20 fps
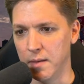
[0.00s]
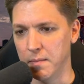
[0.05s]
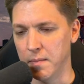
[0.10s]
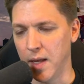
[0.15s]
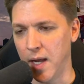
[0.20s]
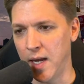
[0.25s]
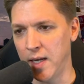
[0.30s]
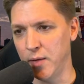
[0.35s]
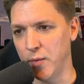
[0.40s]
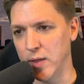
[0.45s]

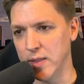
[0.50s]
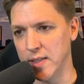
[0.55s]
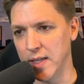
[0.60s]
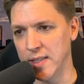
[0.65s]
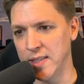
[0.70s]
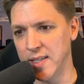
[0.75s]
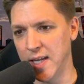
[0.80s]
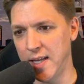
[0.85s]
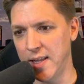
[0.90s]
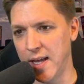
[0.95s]
Anyways, I
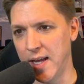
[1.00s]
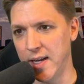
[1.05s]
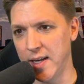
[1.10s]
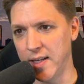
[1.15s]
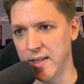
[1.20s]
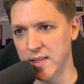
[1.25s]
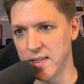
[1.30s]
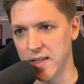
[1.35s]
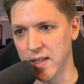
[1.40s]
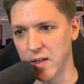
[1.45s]
say that
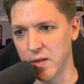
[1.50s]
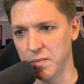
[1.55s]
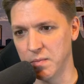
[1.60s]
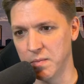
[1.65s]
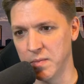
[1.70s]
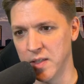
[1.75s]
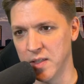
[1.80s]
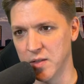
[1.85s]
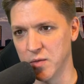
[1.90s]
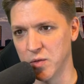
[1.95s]
as, like, this